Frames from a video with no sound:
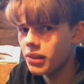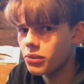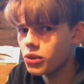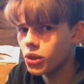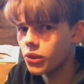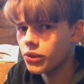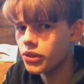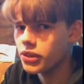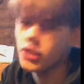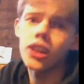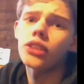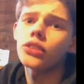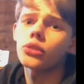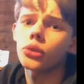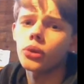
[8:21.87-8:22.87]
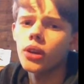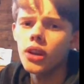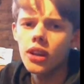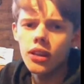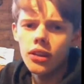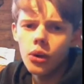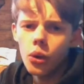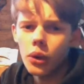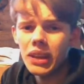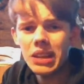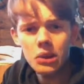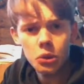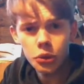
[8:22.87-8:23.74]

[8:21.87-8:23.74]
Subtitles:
forth like Ray William Johnson does,